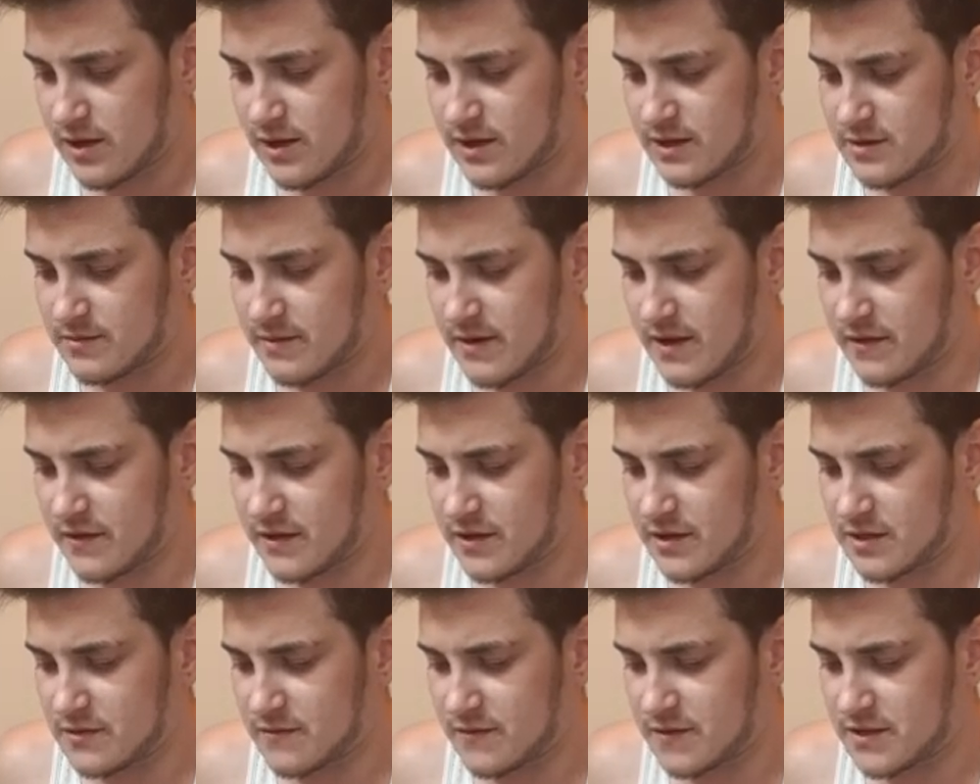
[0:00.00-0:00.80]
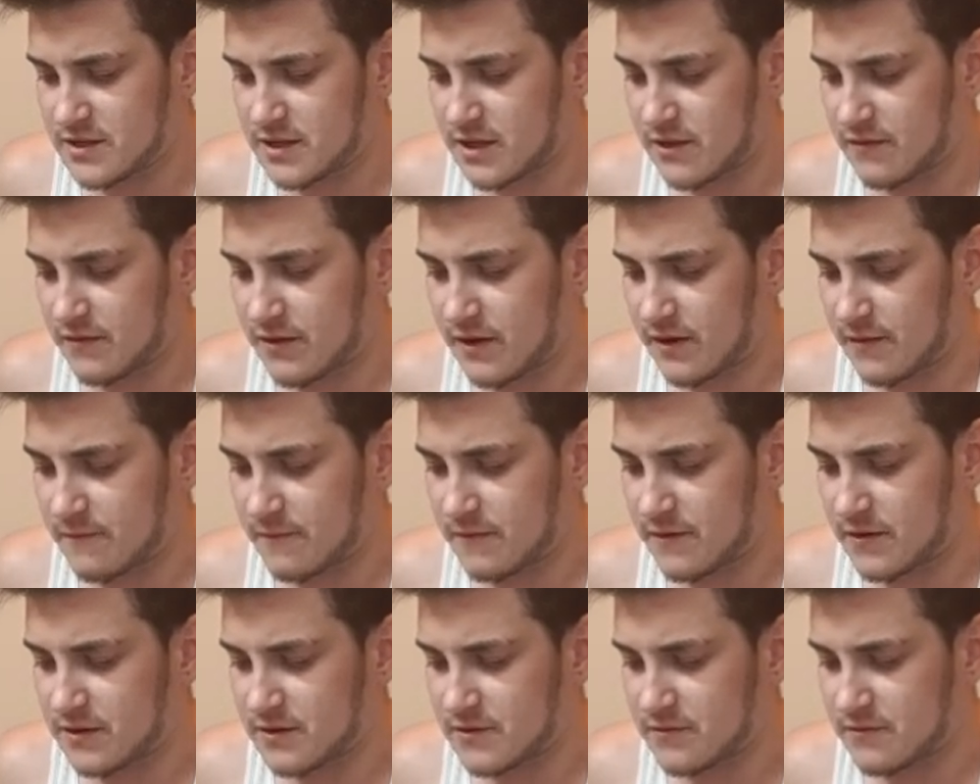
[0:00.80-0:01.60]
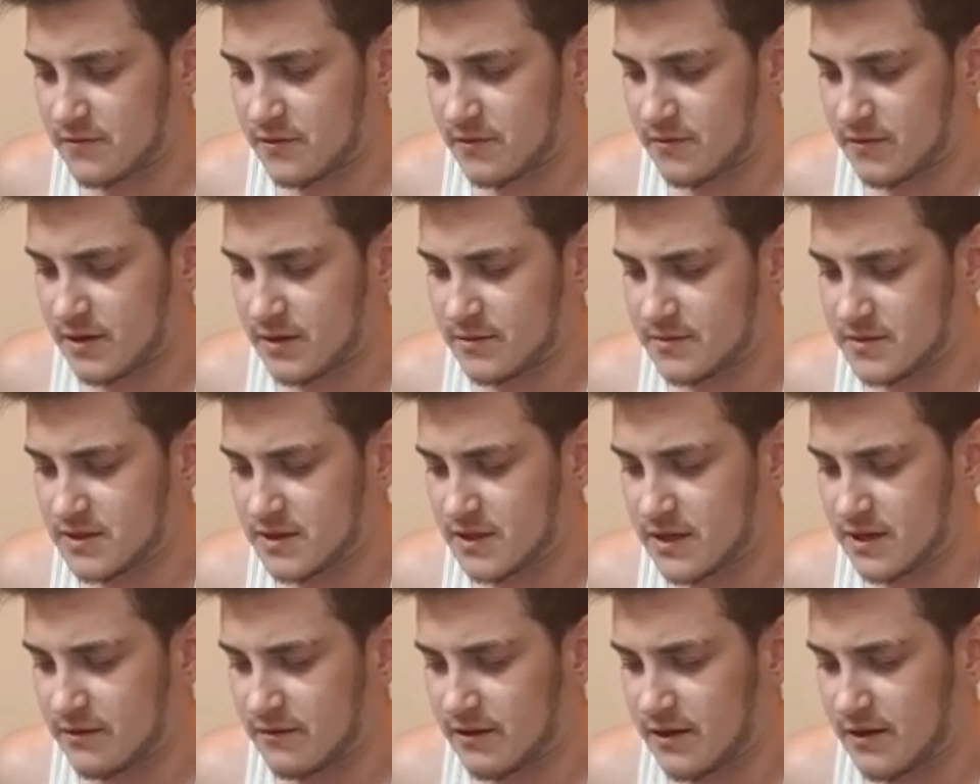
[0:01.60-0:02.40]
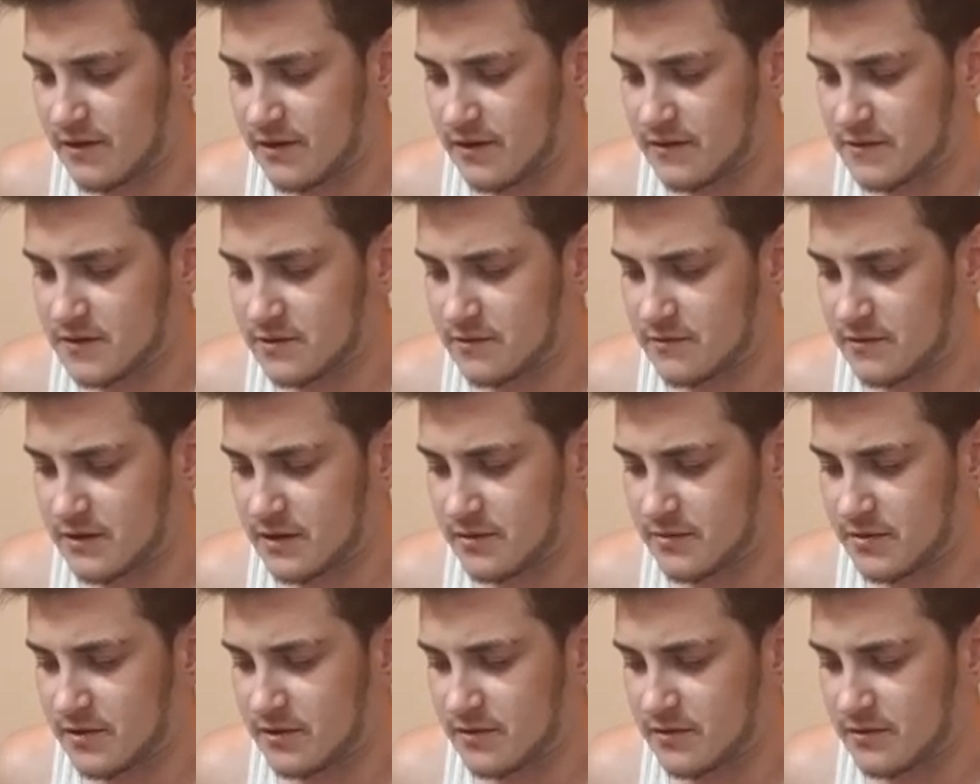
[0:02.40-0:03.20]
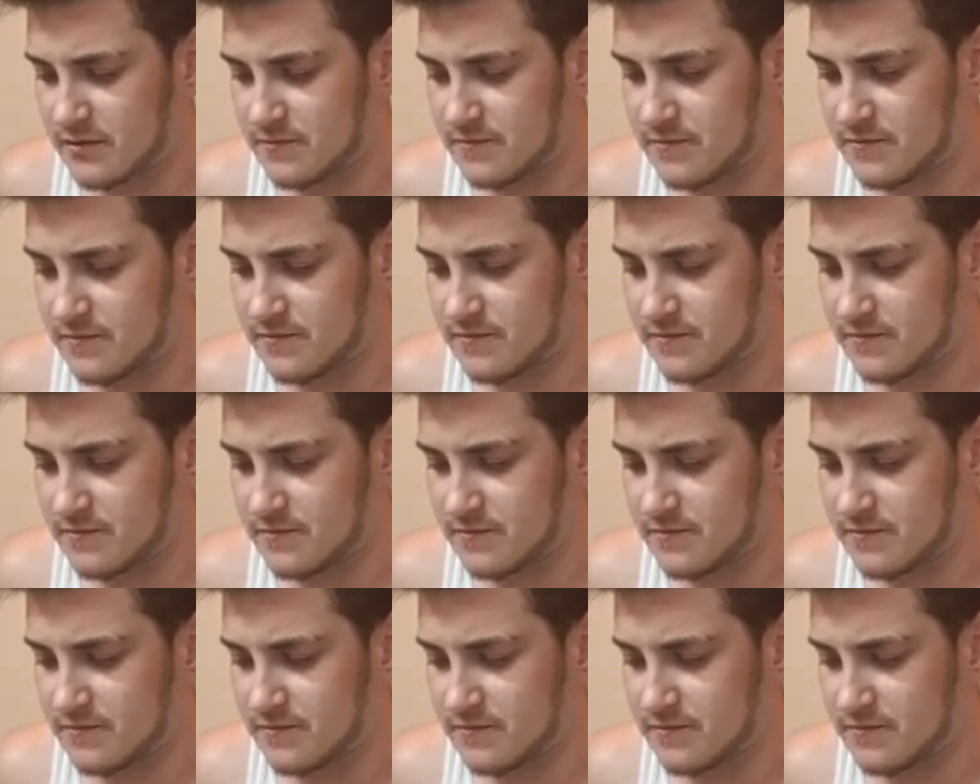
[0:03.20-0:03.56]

it's mainly just for self-comfort, for when I'm sitting around. I don't have to worry about